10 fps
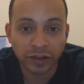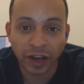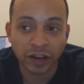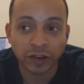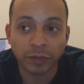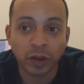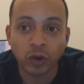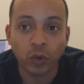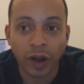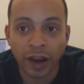saying something
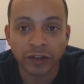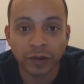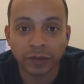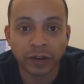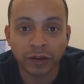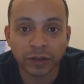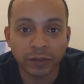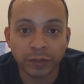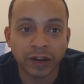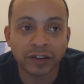you don't like something,
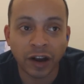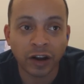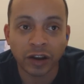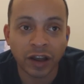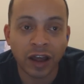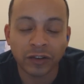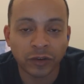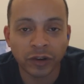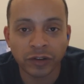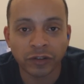but it's not on your
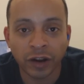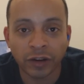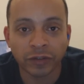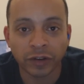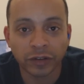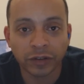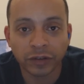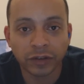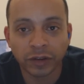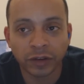console, it's irrelevant.
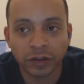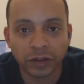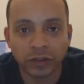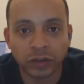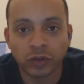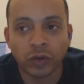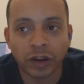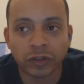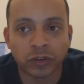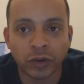You don't
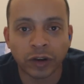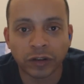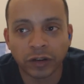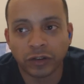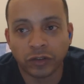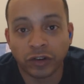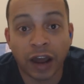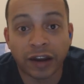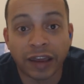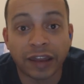get the choice. You're
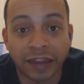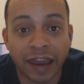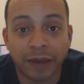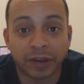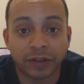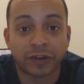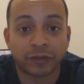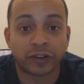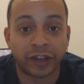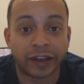not gonna get the game even
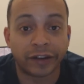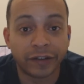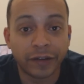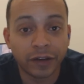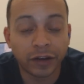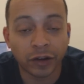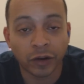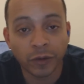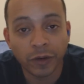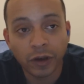if you did. You
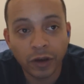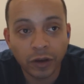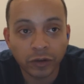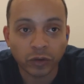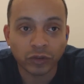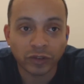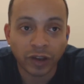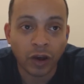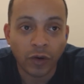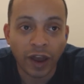know. So to
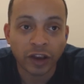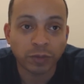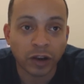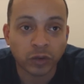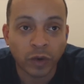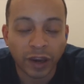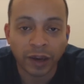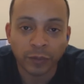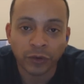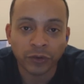tell Xbox One
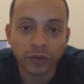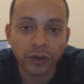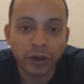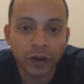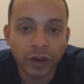gamers,